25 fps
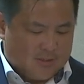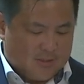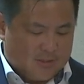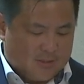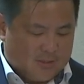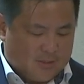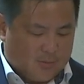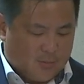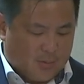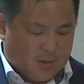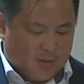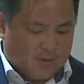
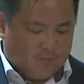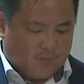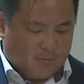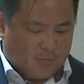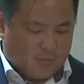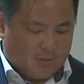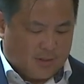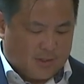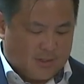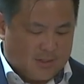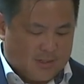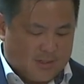MCCY
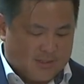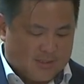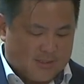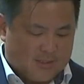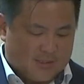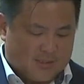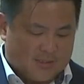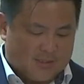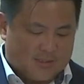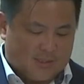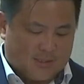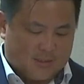for
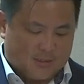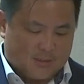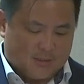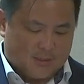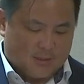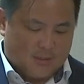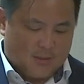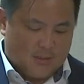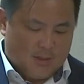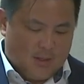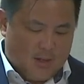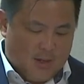recognizing the
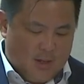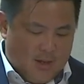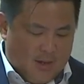sector